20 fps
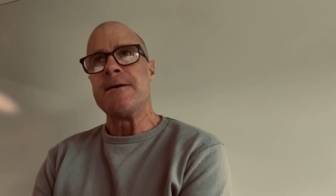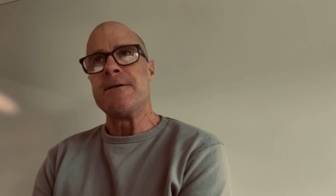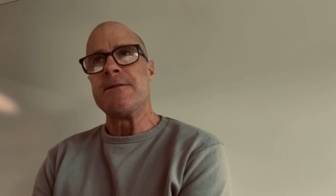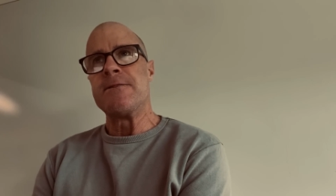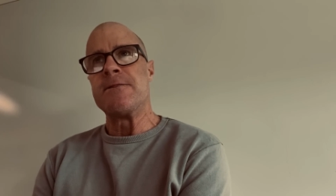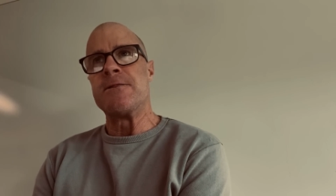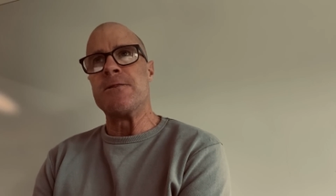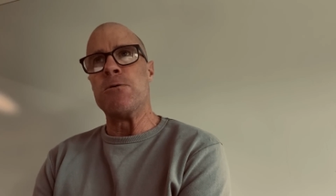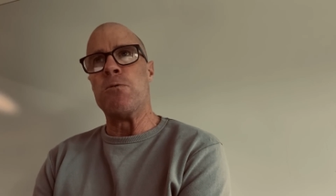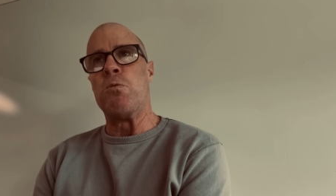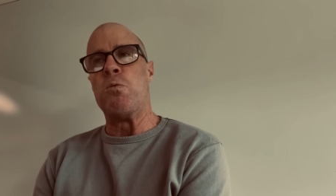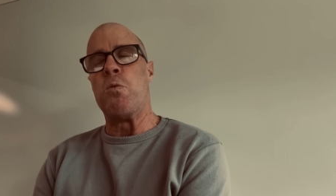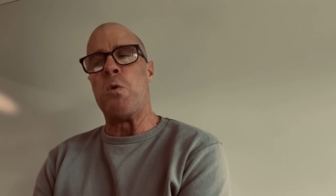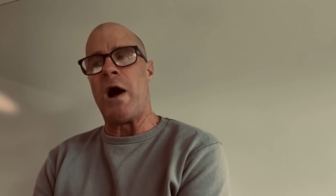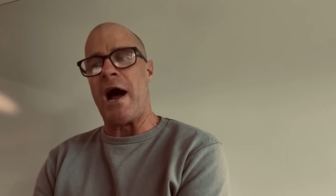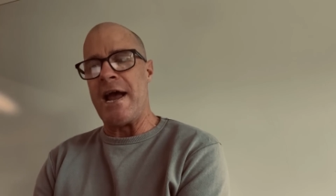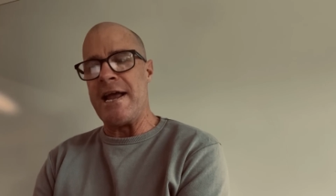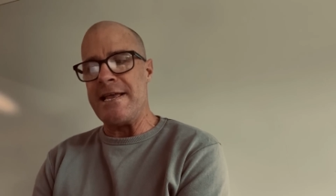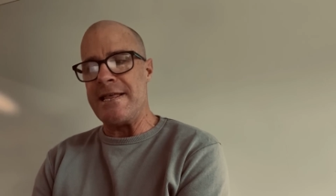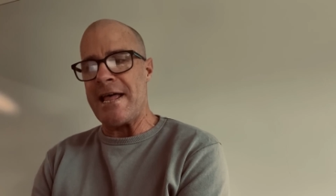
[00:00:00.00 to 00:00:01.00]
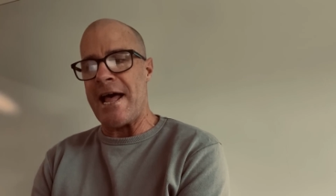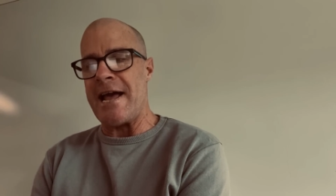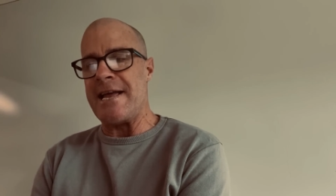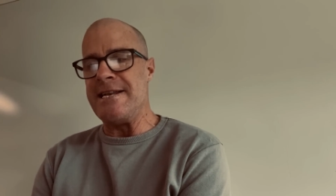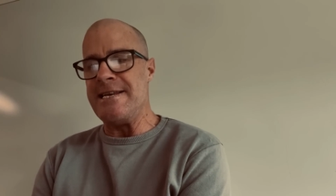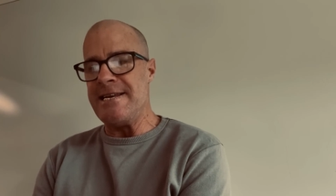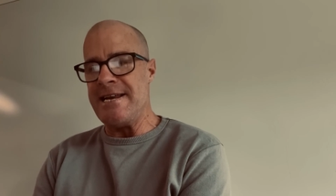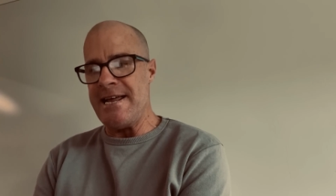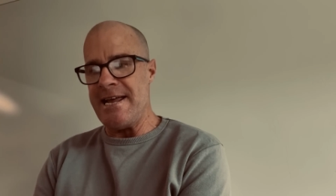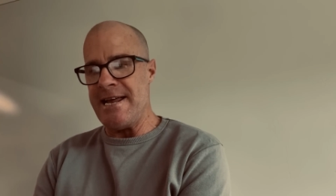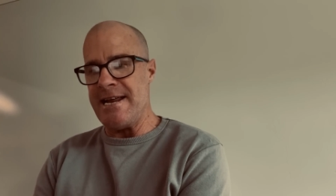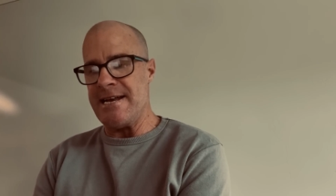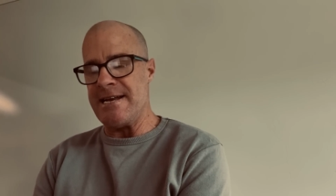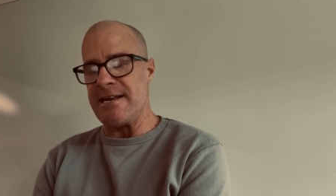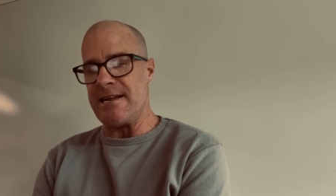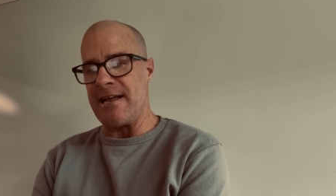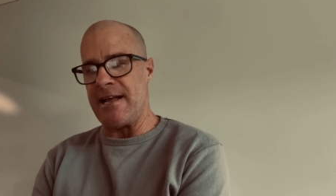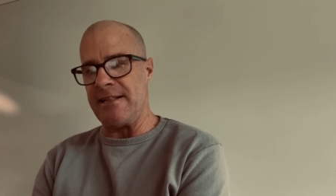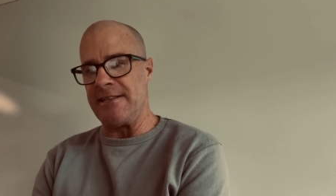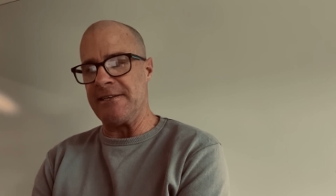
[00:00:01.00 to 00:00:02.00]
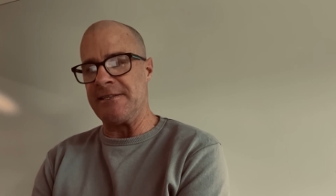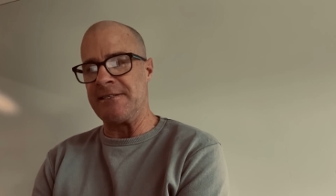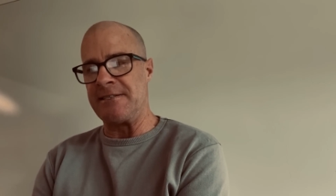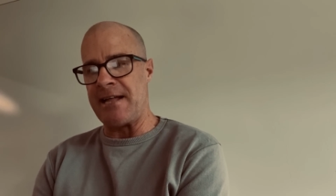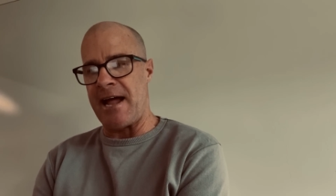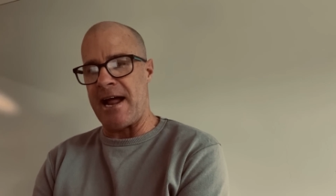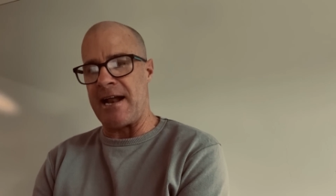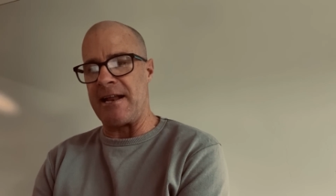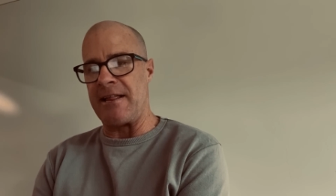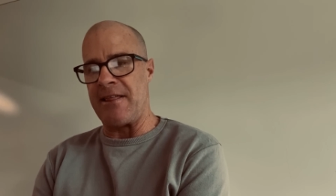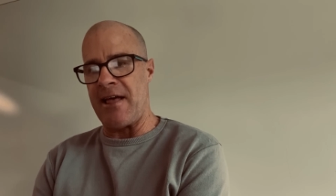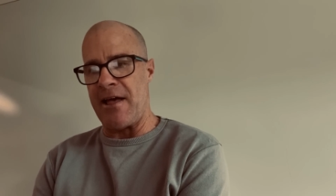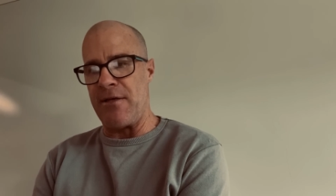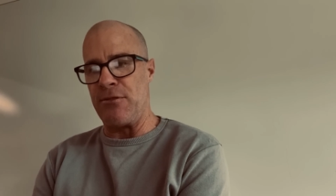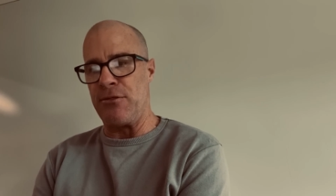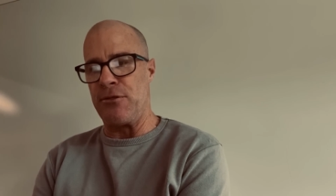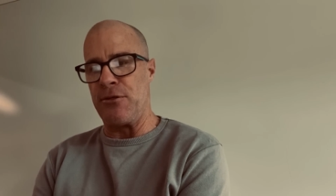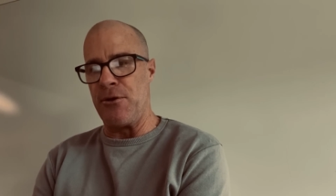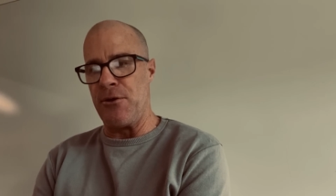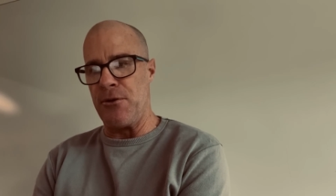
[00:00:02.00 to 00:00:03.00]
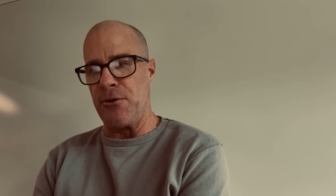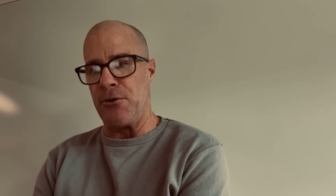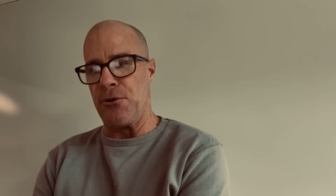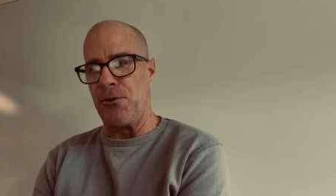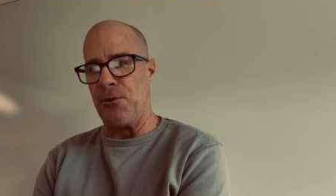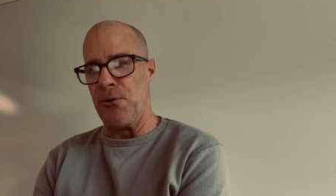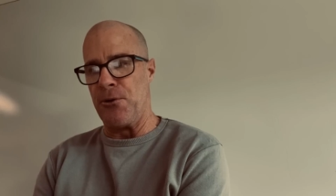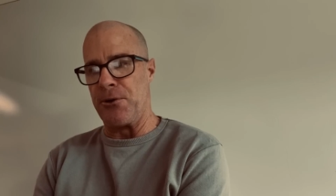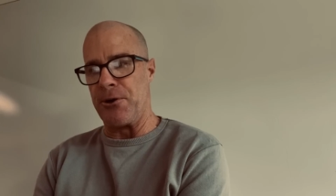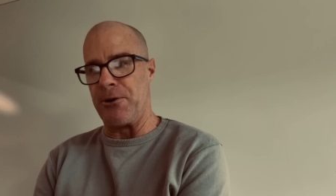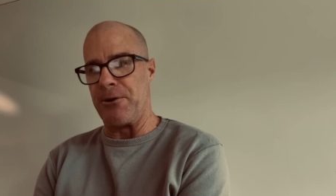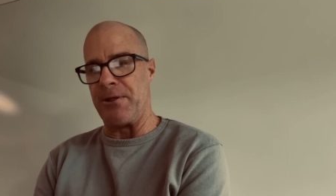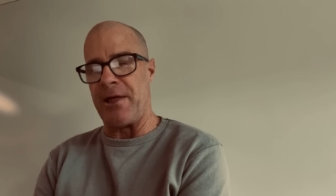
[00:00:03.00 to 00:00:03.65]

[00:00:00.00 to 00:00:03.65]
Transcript: the way they did at the start of that third quarter.